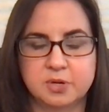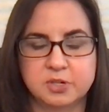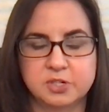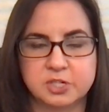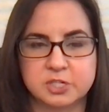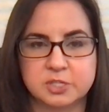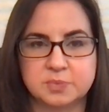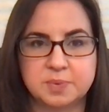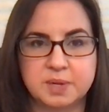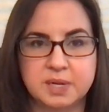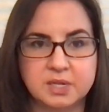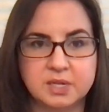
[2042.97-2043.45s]

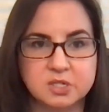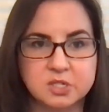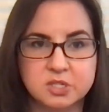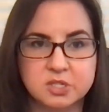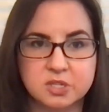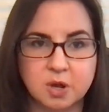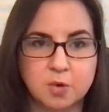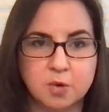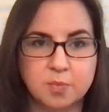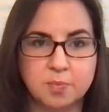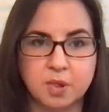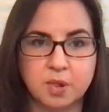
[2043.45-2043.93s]
just being
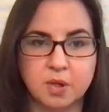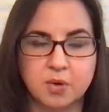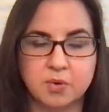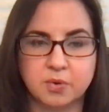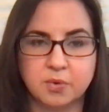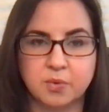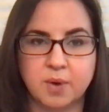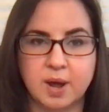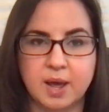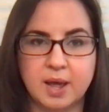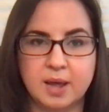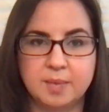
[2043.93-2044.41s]
so blown
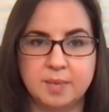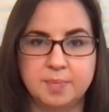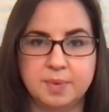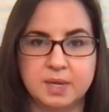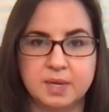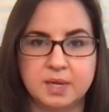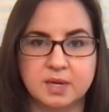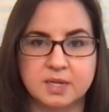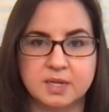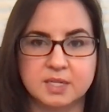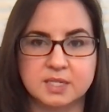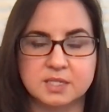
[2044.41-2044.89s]
away
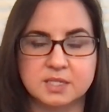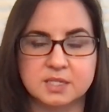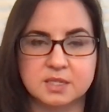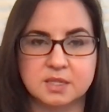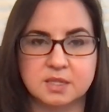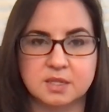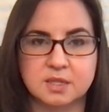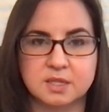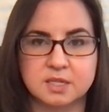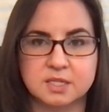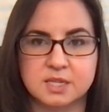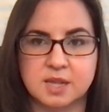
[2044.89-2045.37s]
because
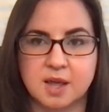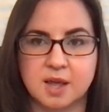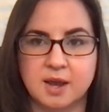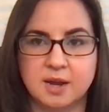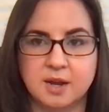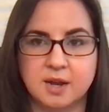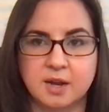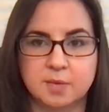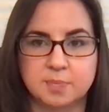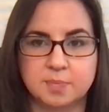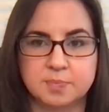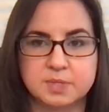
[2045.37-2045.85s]
the
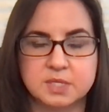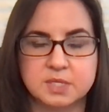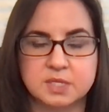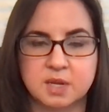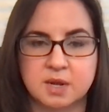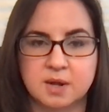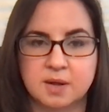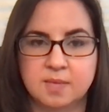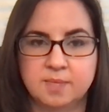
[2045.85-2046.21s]
signups